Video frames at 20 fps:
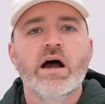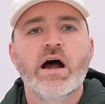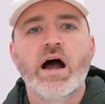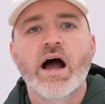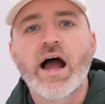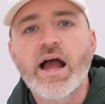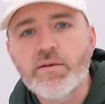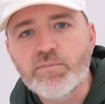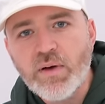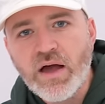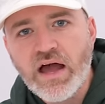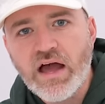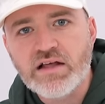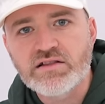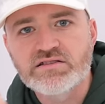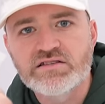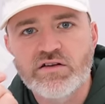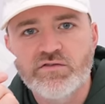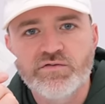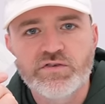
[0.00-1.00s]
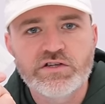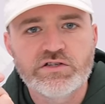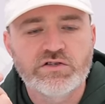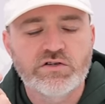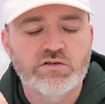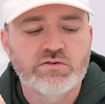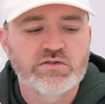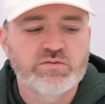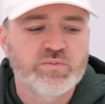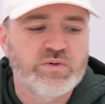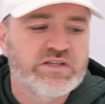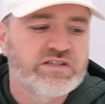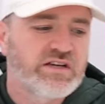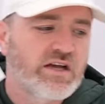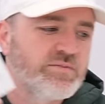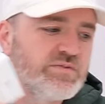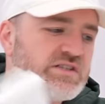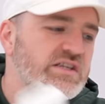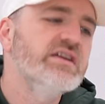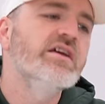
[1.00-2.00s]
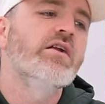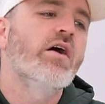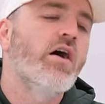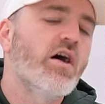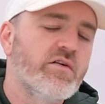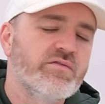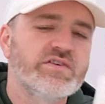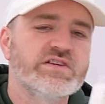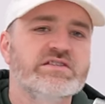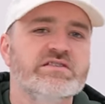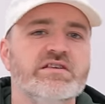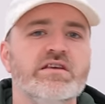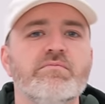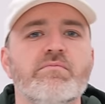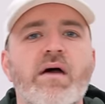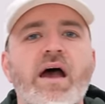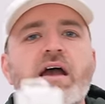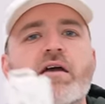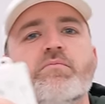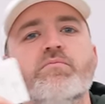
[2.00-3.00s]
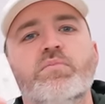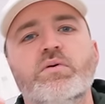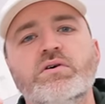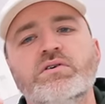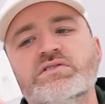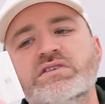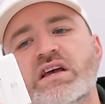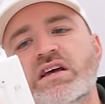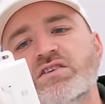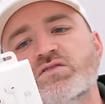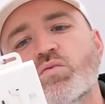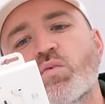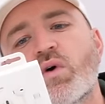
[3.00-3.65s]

iPads that feature U S B Type-C, and obviously MacBooks as